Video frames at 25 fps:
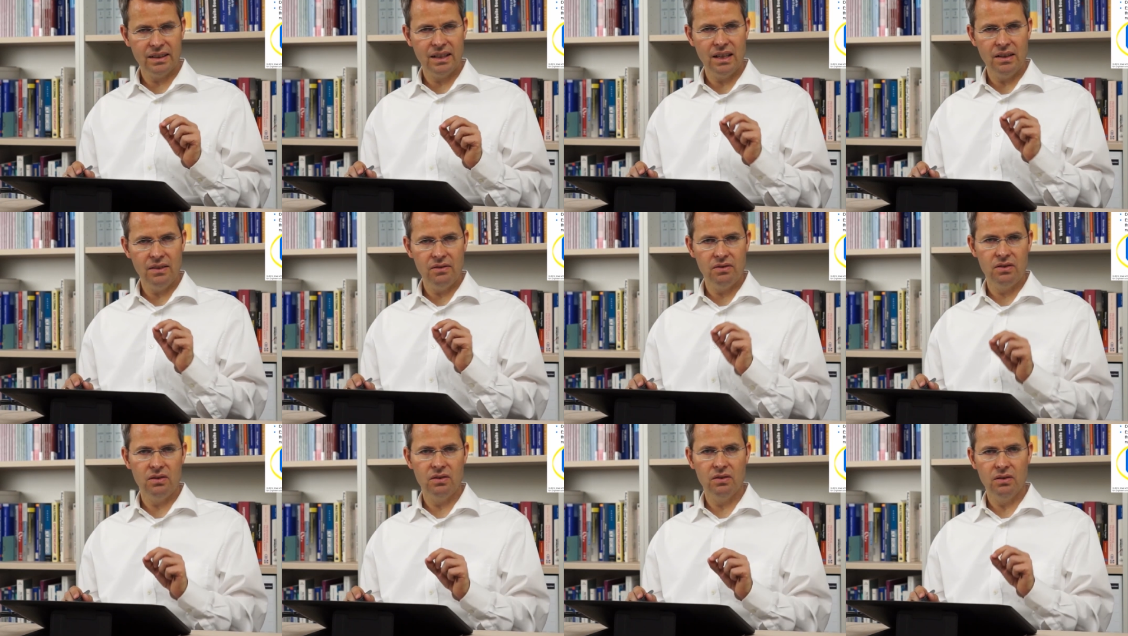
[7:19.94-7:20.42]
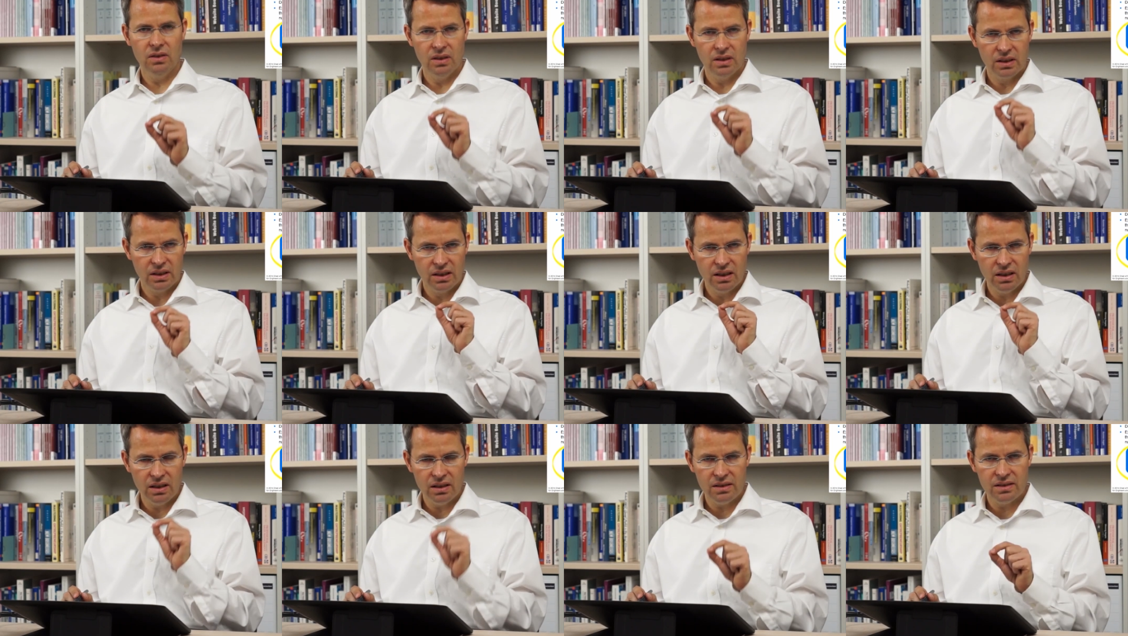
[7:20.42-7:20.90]
gives you a
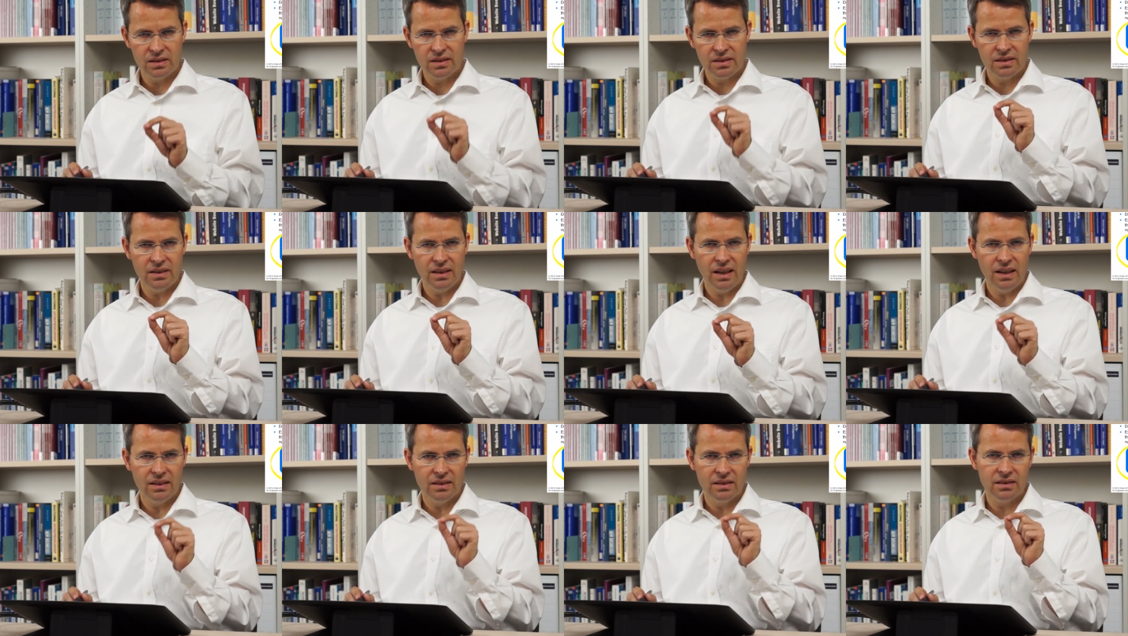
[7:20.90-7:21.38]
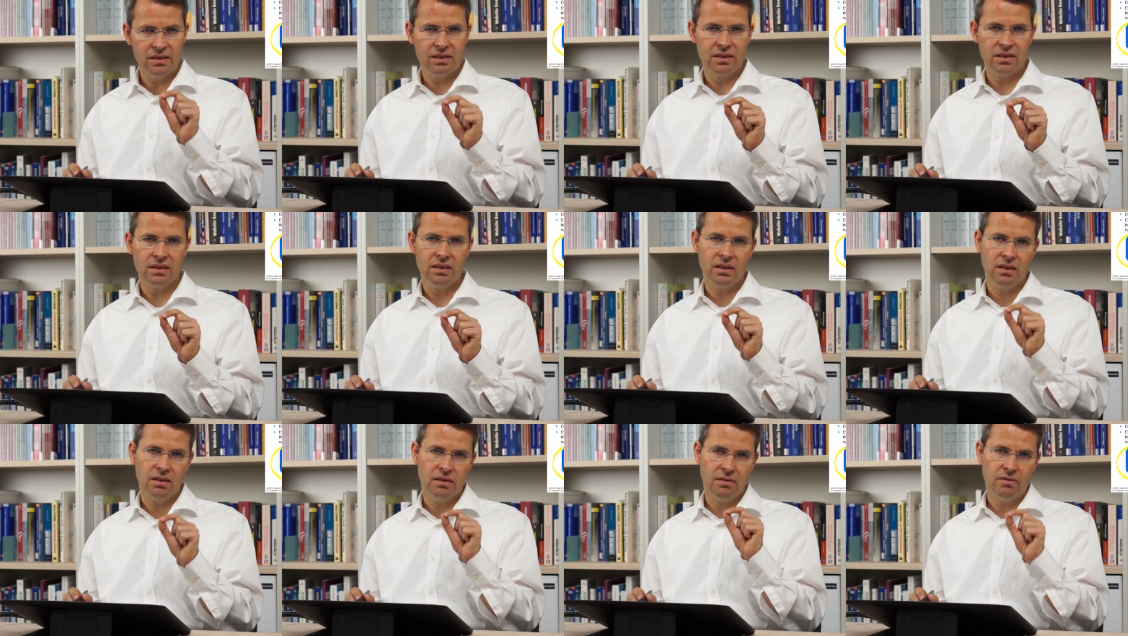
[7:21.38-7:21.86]
good sense
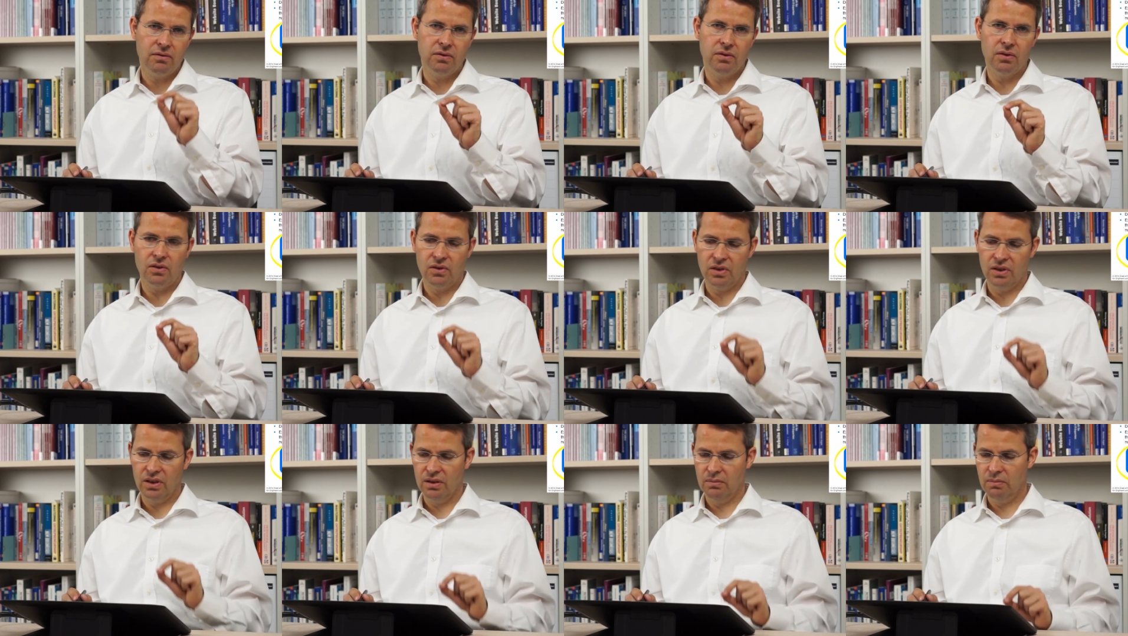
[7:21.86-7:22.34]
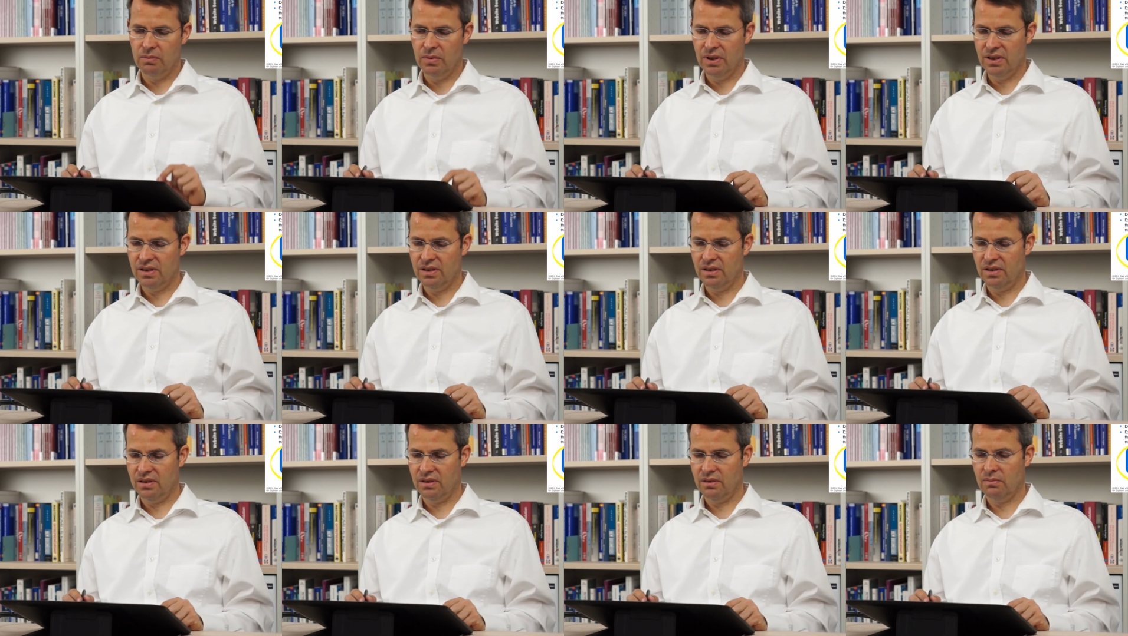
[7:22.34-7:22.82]
for your
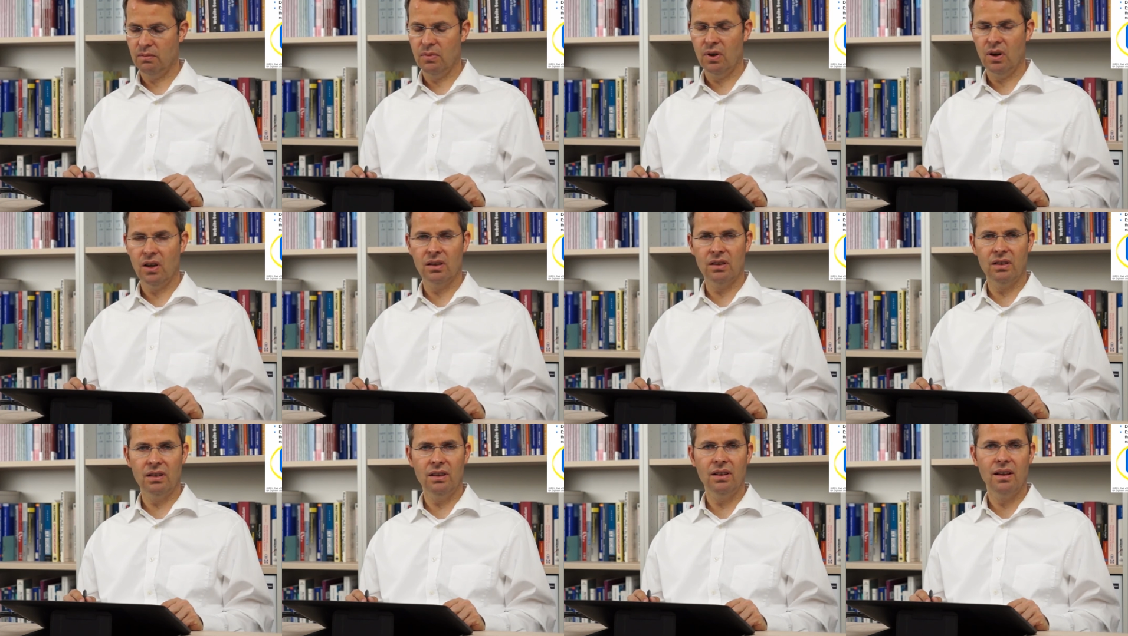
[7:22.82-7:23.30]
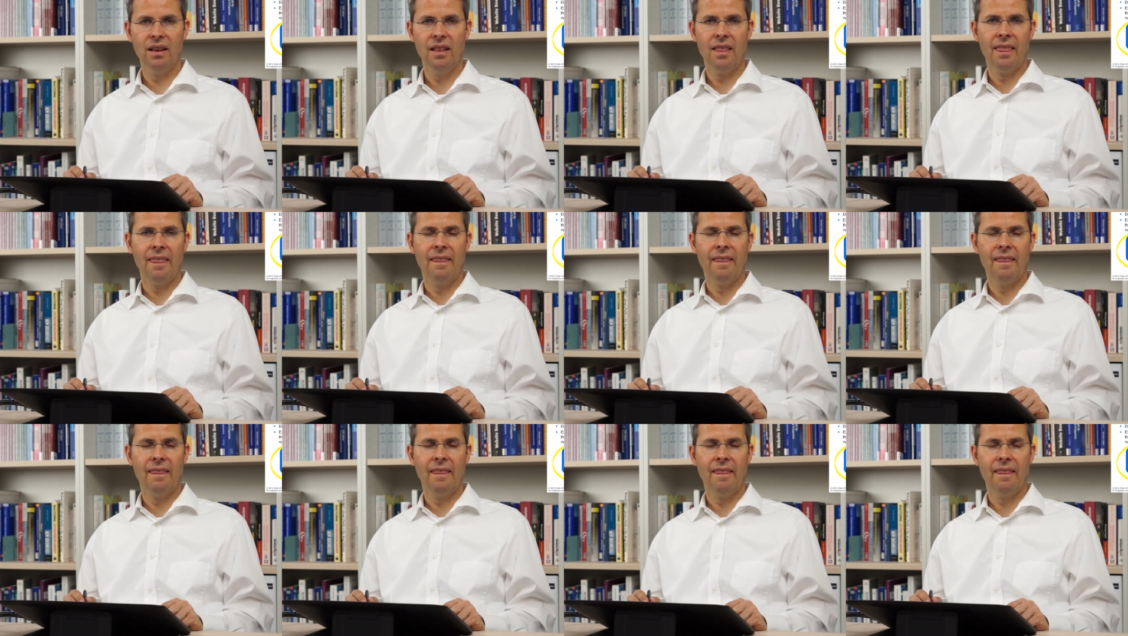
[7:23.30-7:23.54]
business model,